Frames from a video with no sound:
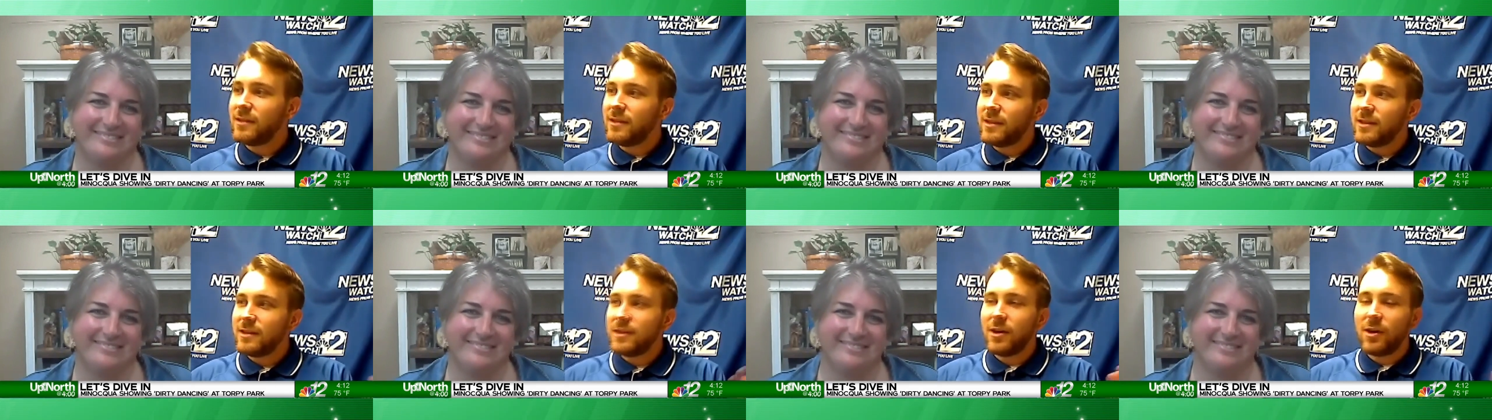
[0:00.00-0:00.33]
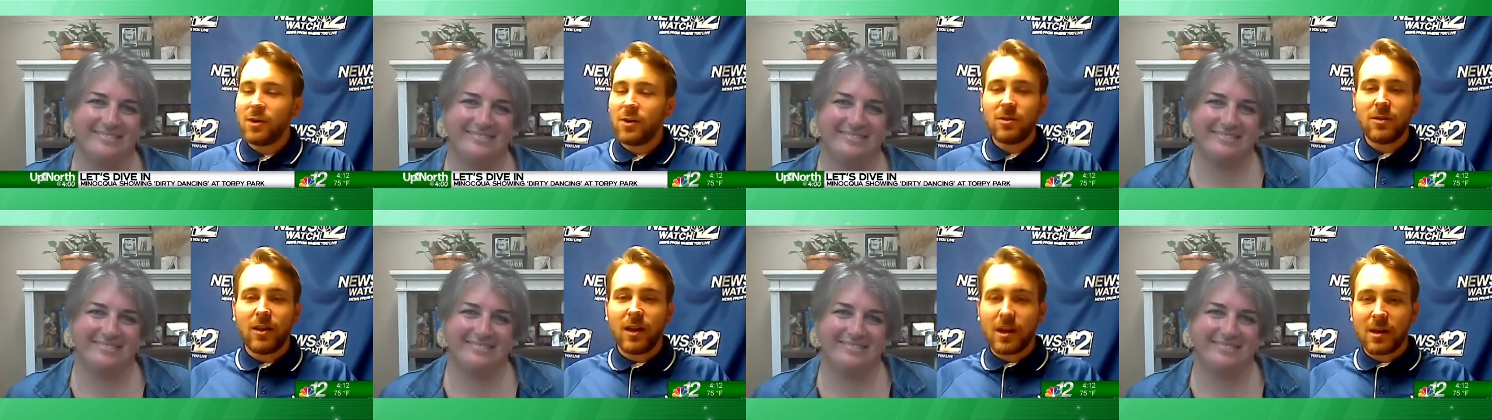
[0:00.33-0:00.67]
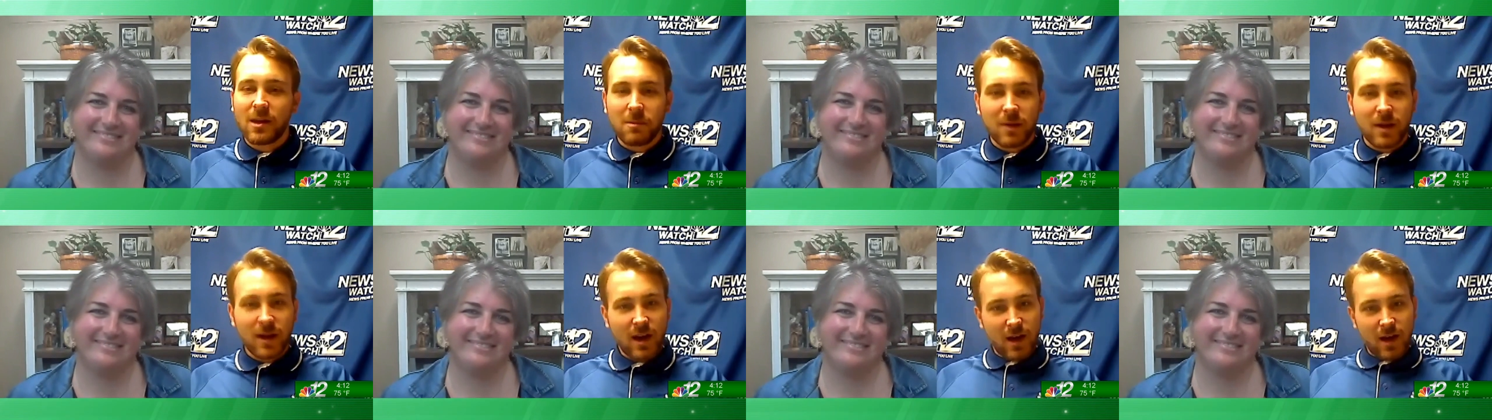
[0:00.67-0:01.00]
Speaker 1: you don't
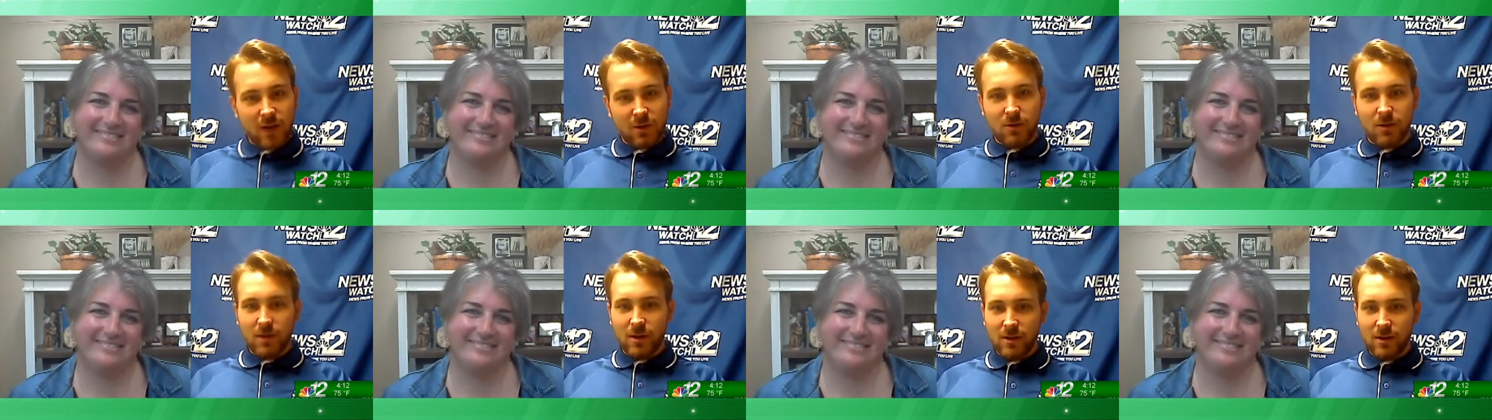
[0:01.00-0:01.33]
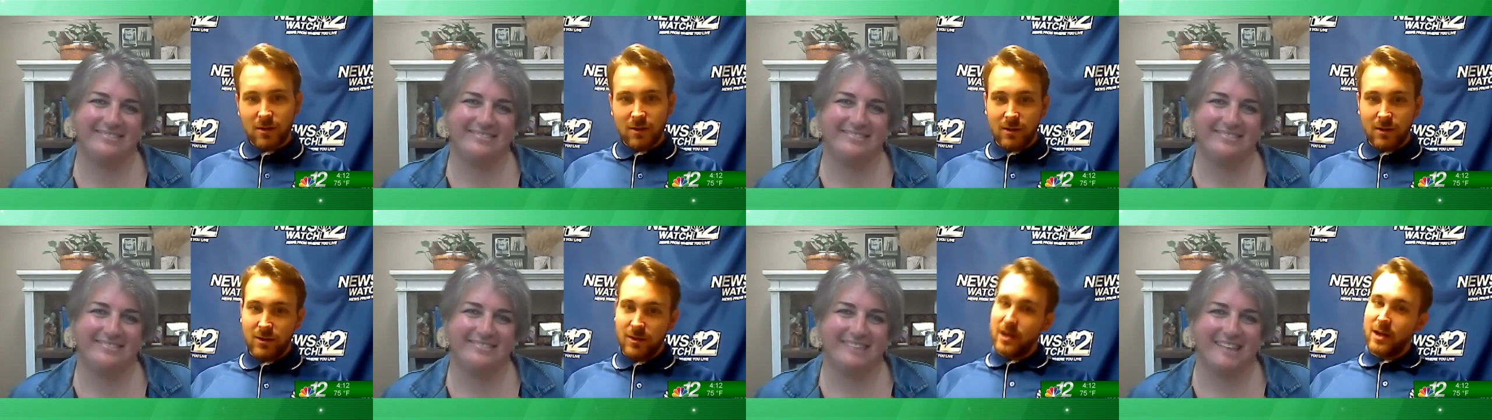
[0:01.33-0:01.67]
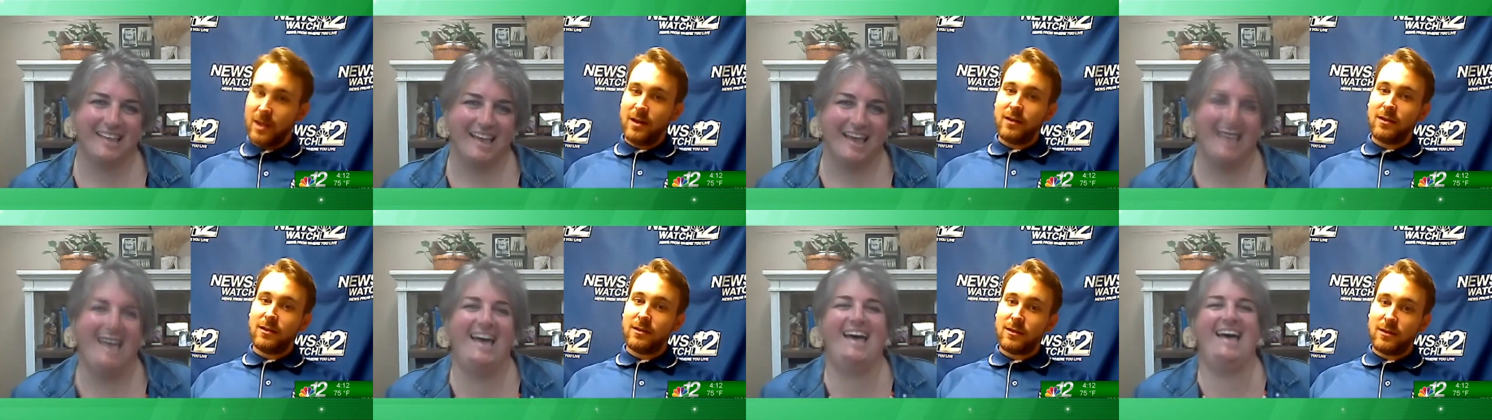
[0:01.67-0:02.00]
like Minocqua.
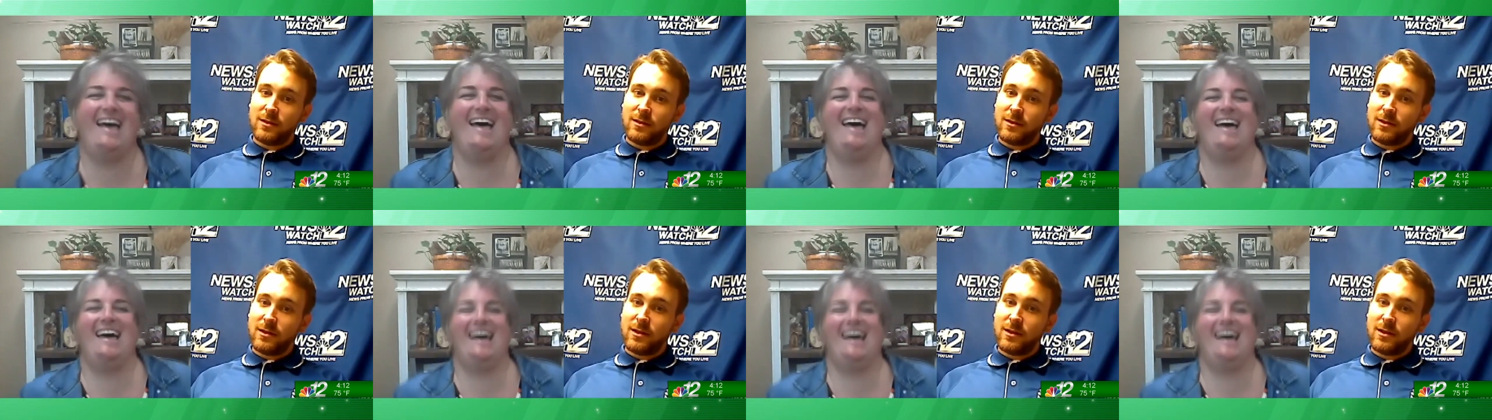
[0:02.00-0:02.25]
That